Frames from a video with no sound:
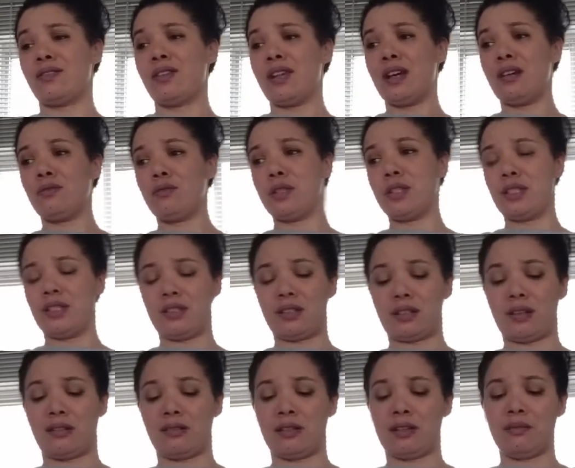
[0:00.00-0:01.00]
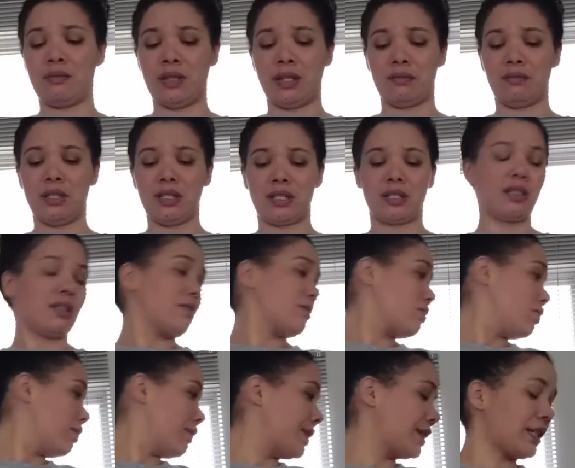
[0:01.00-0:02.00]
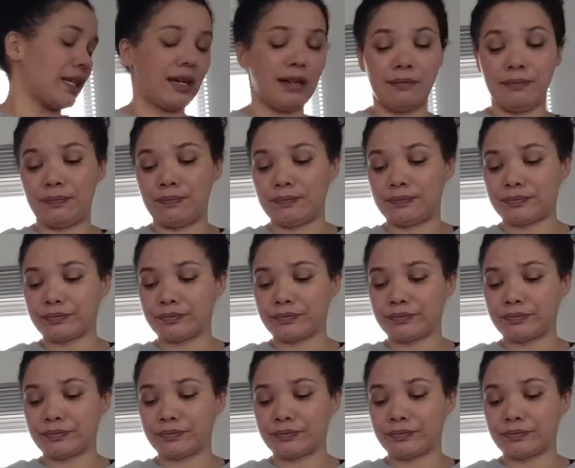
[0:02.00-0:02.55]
flour is not going to make me sneeze all the time.